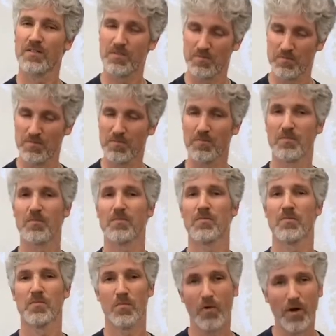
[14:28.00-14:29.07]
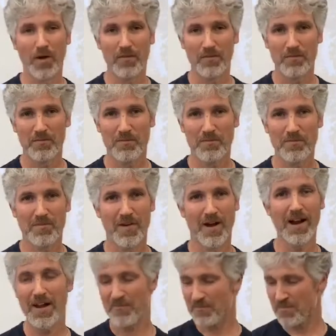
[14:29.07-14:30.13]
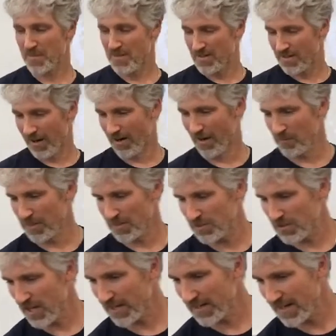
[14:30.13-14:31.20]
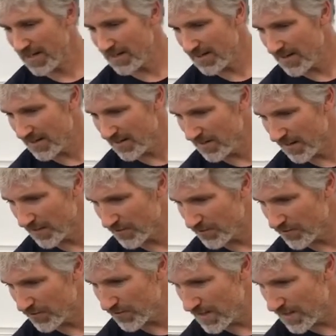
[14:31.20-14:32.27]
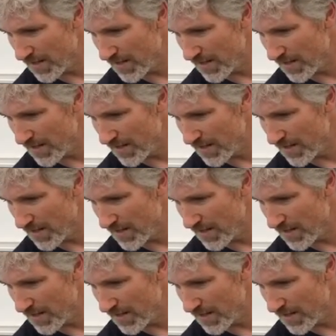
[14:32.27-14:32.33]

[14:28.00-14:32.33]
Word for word: Hmm, All right. All right, I'm going to check in here and see